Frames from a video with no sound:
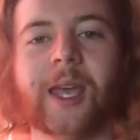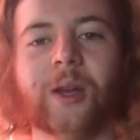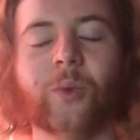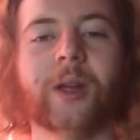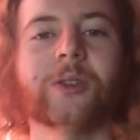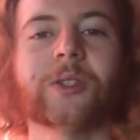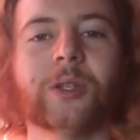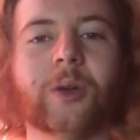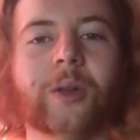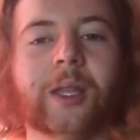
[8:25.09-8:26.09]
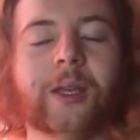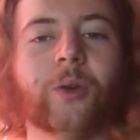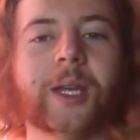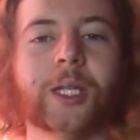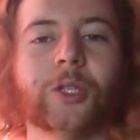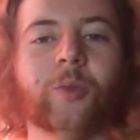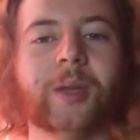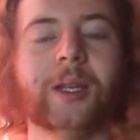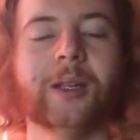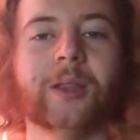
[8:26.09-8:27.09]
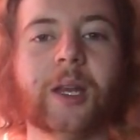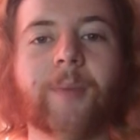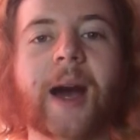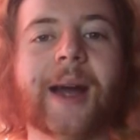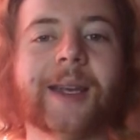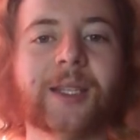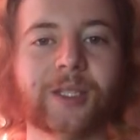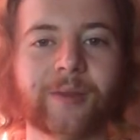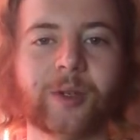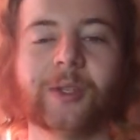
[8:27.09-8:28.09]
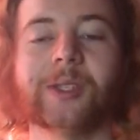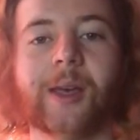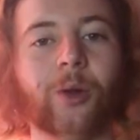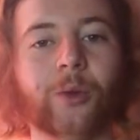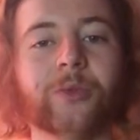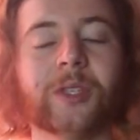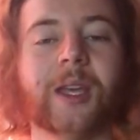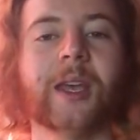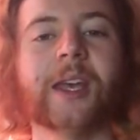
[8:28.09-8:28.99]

and we are slowly going to be the demise of ourselves